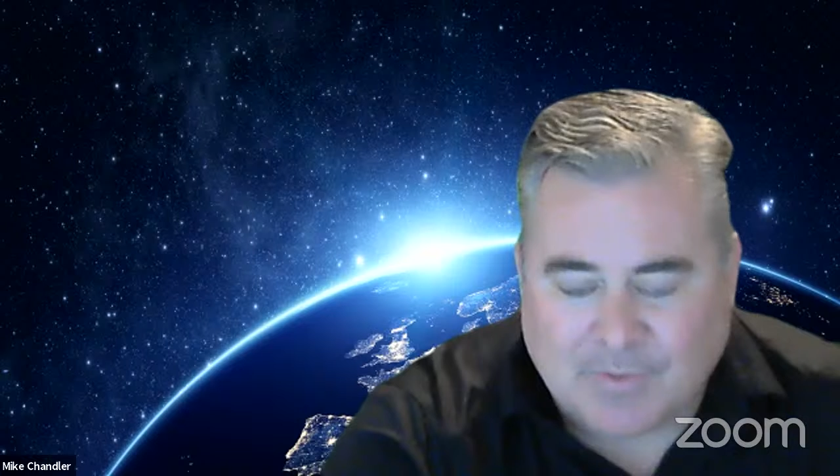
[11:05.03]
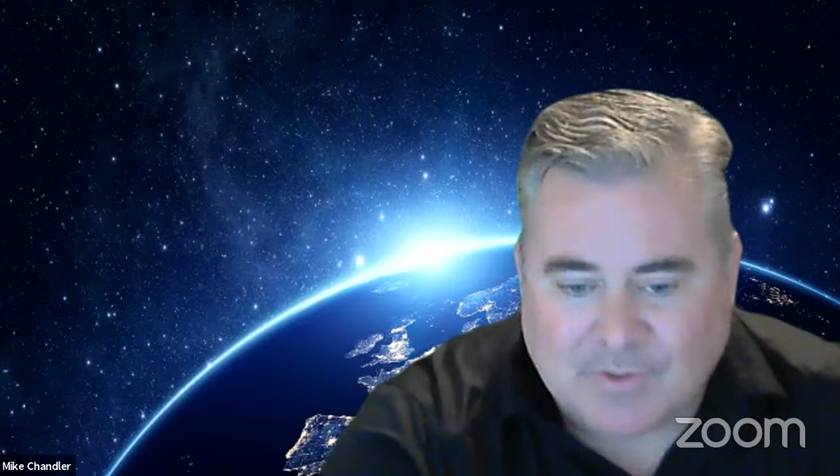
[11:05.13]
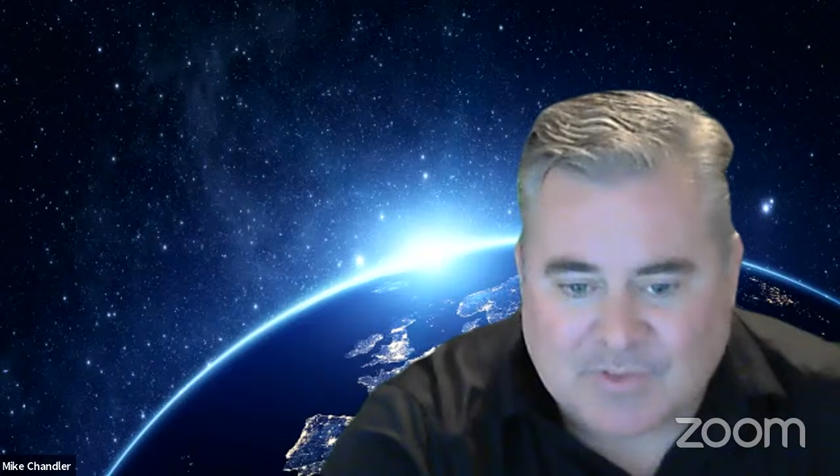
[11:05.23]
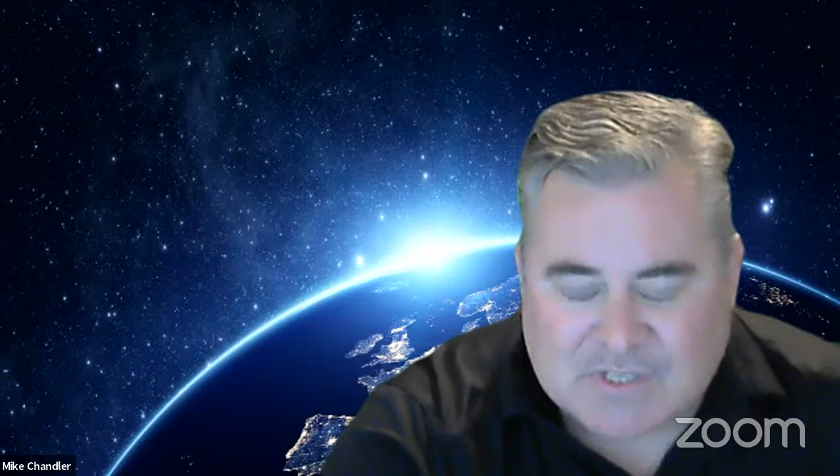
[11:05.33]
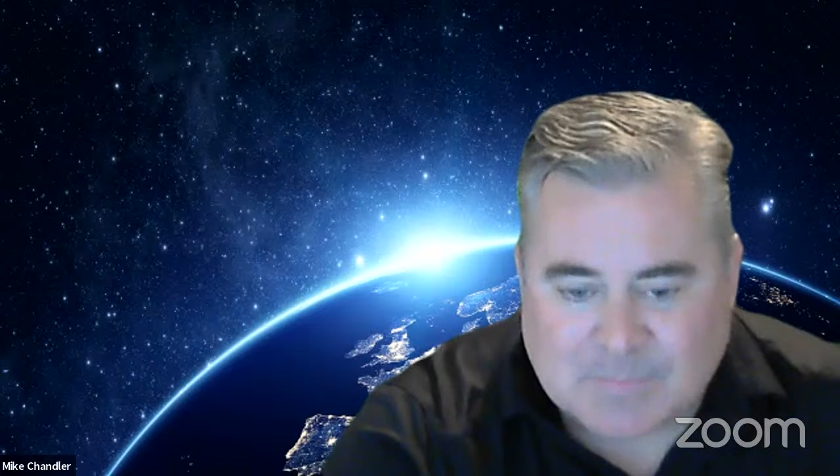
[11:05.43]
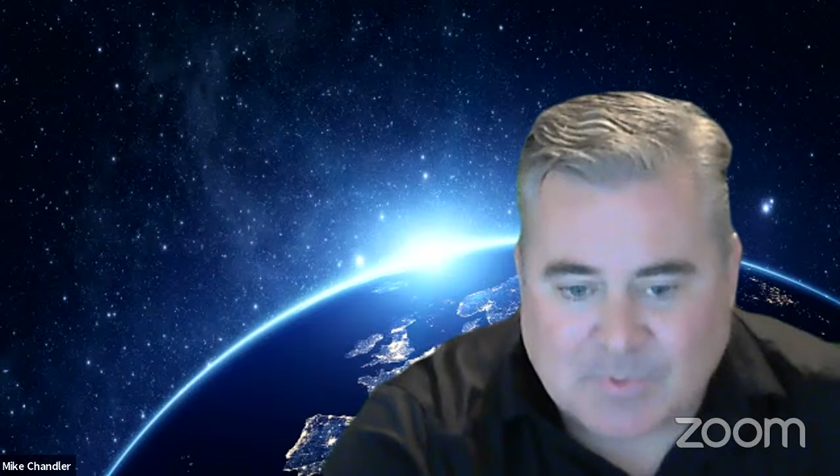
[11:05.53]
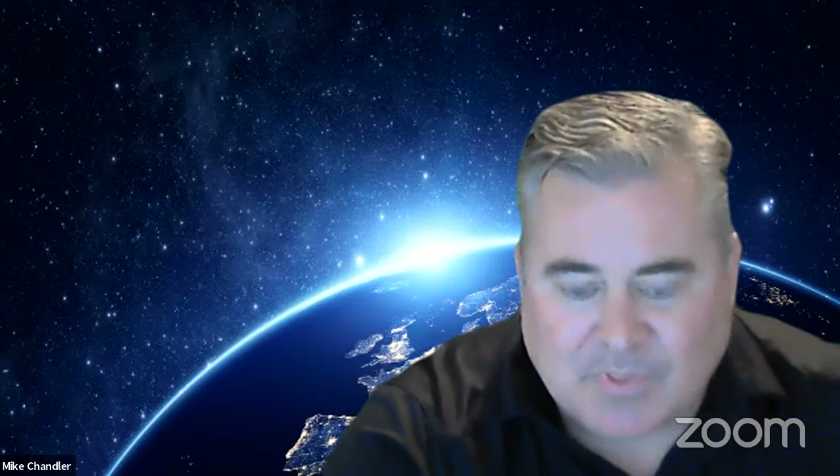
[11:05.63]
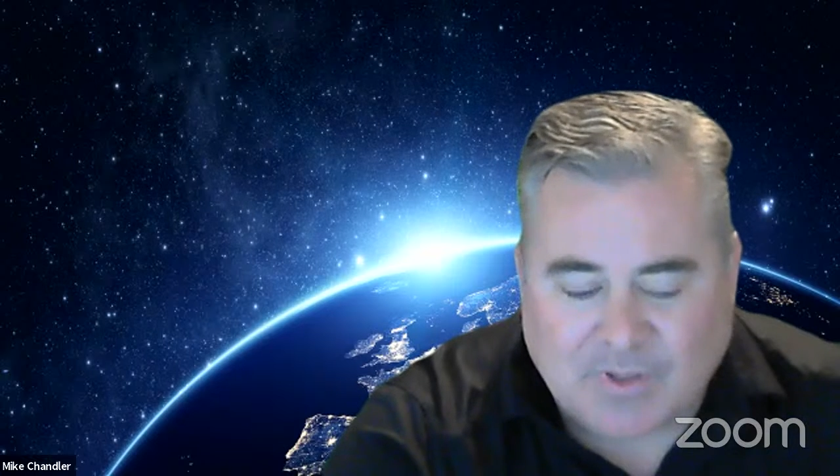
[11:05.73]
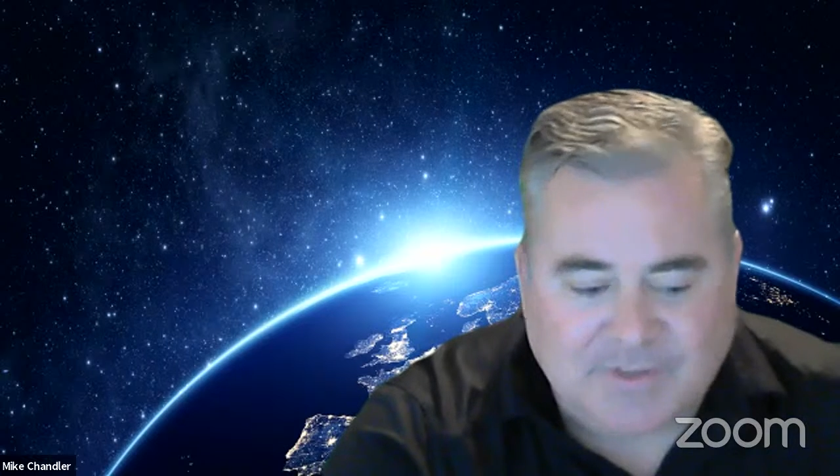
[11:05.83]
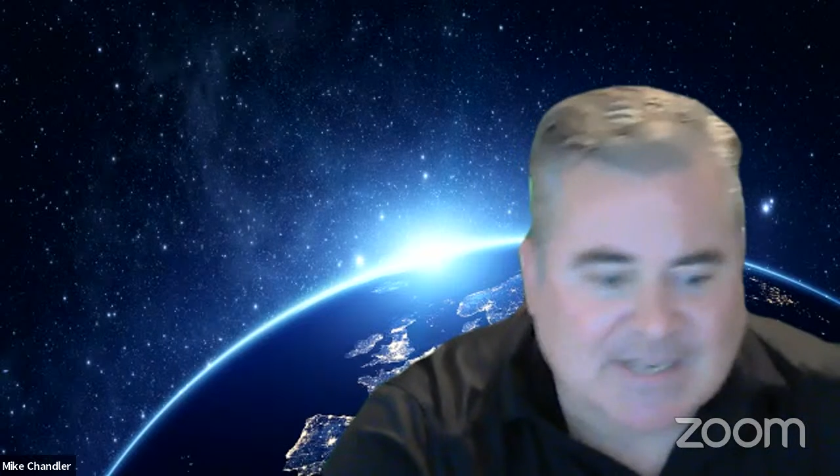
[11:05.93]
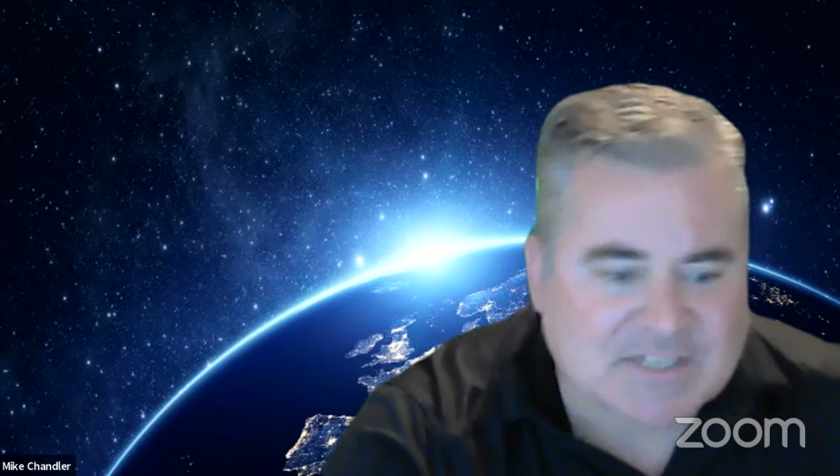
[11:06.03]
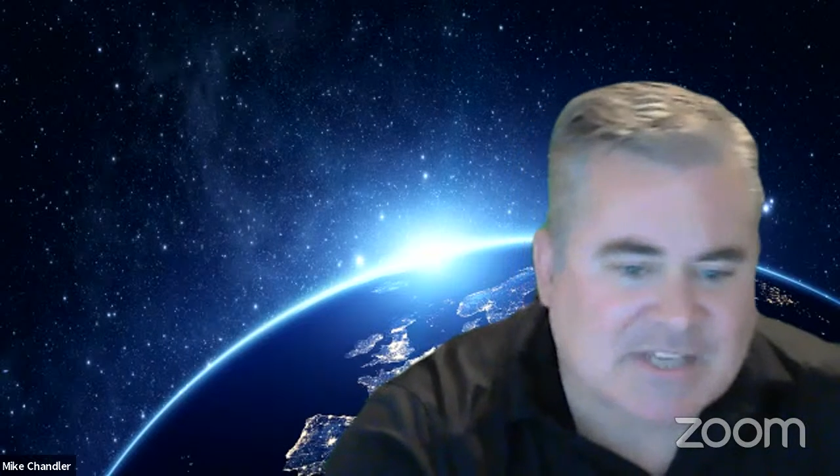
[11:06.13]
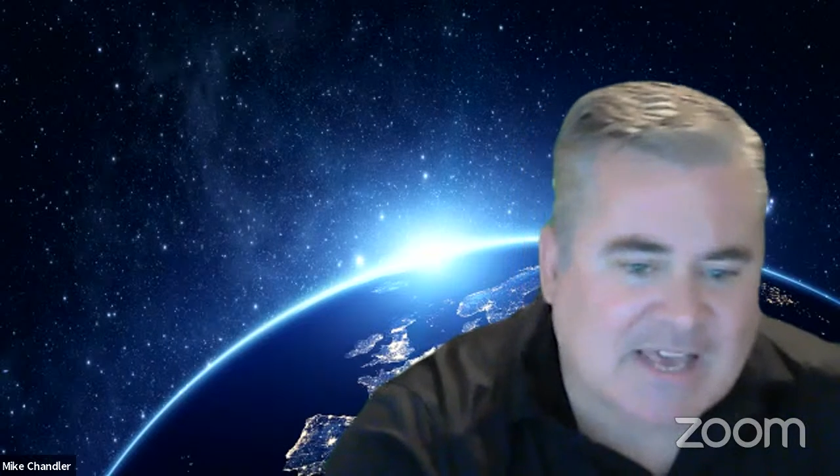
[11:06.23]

The test